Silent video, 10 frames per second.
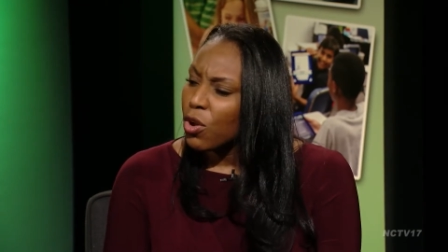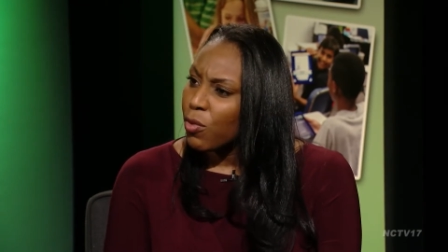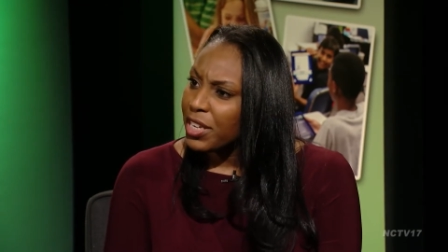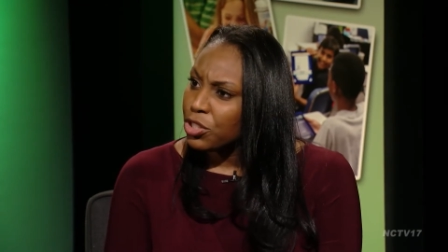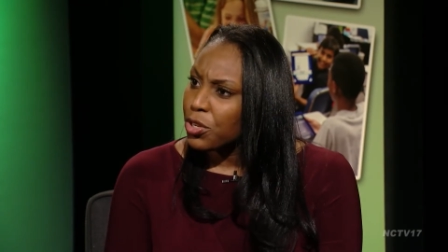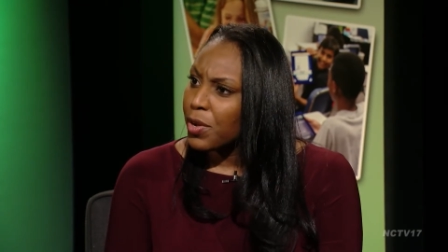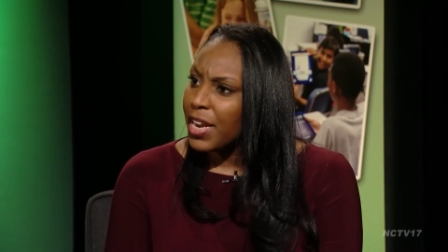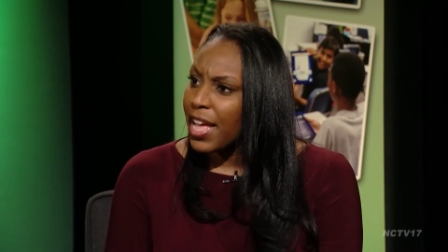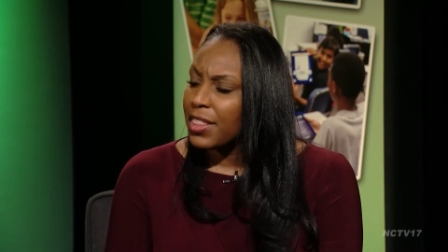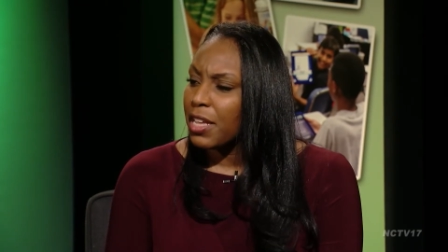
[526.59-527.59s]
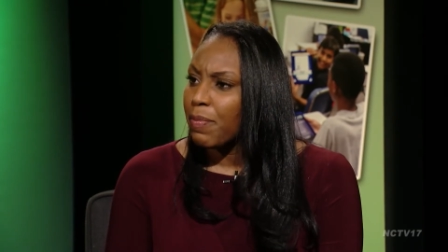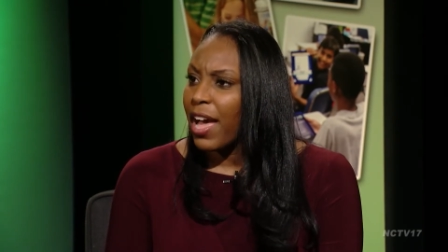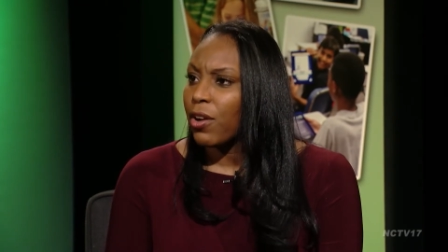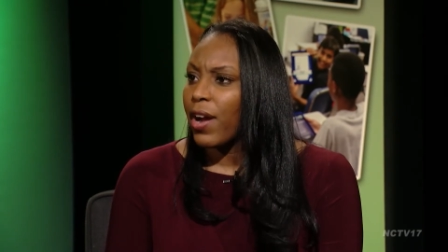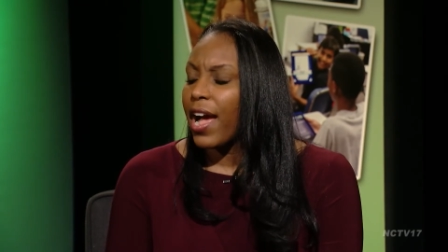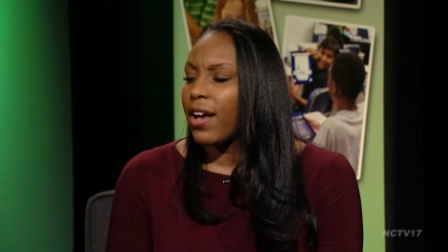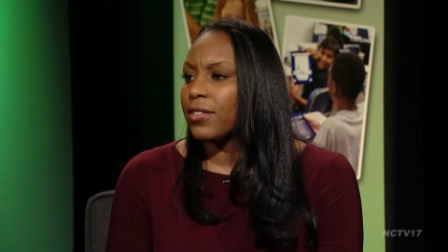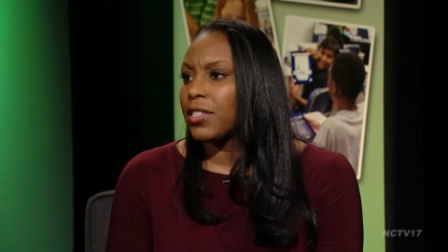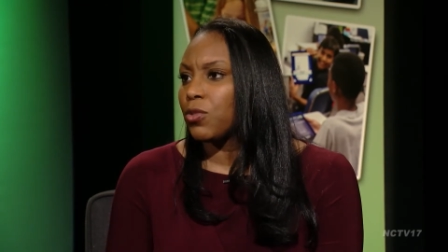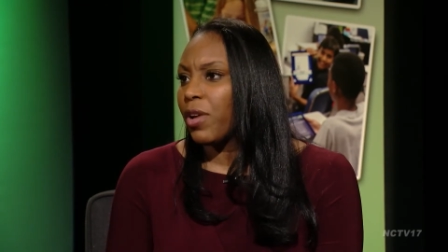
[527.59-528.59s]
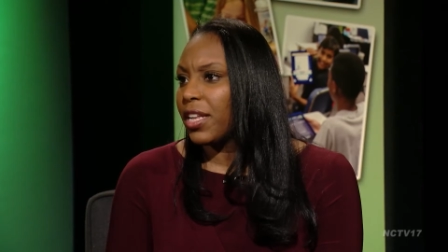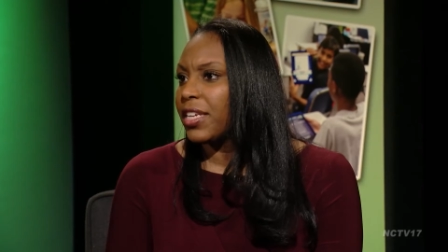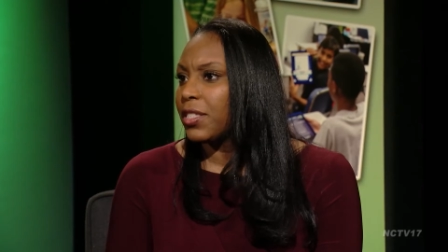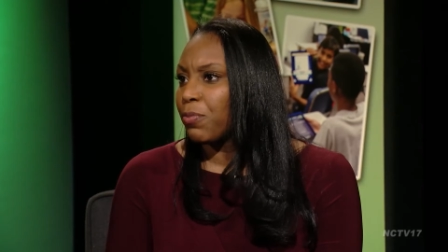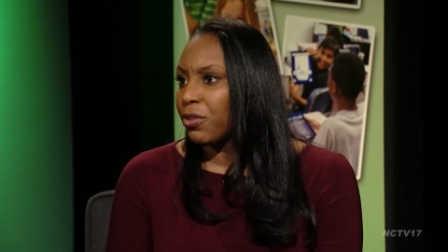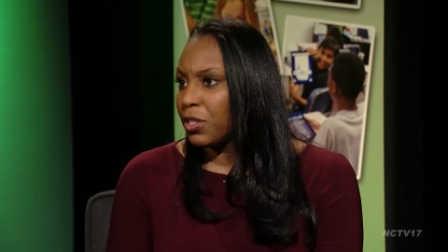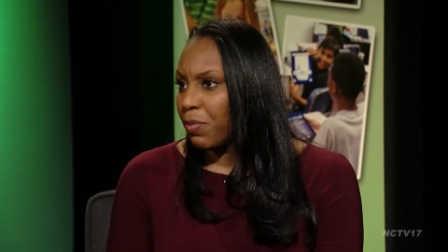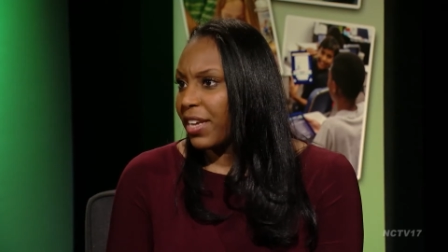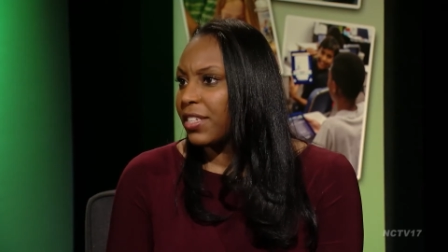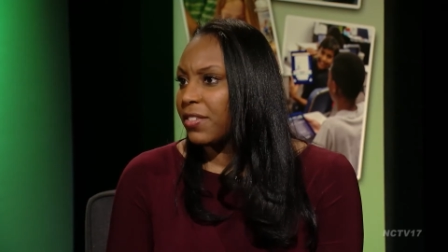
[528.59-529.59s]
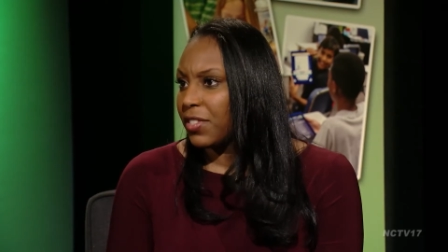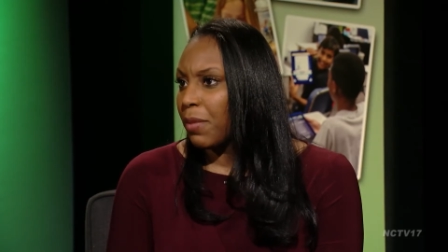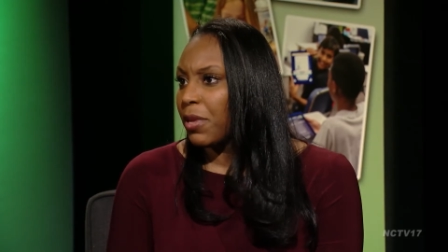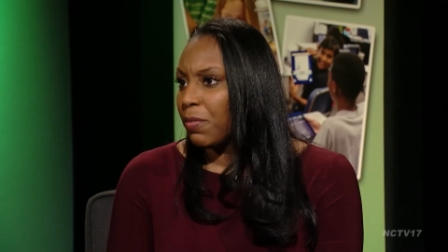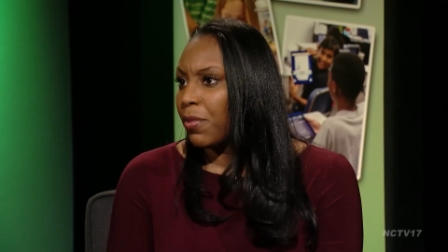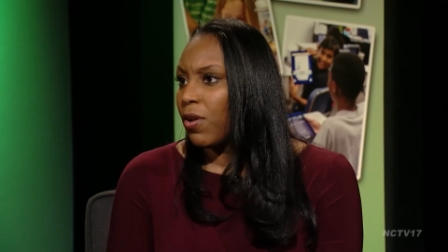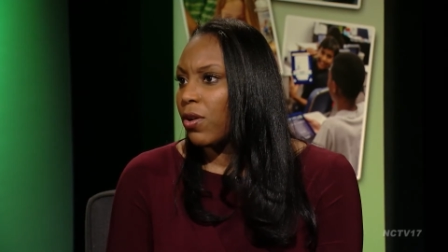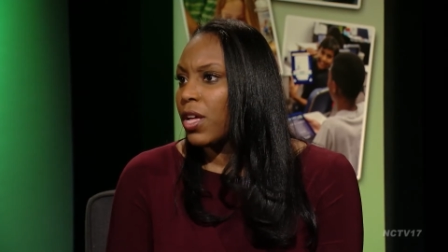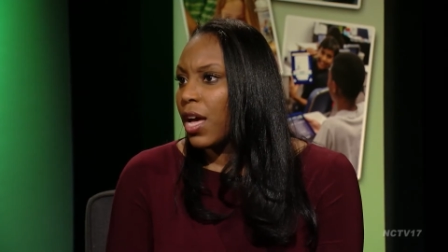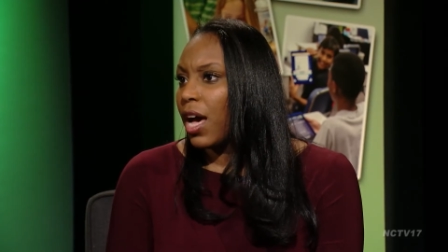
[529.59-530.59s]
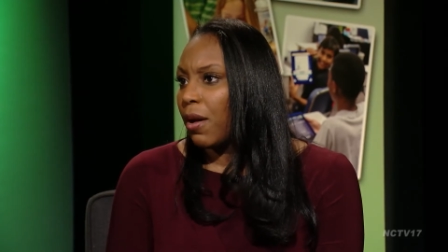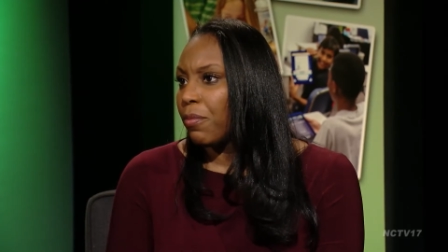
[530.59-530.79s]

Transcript: racial and ethnic backgrounds, as well as perspectives that people um,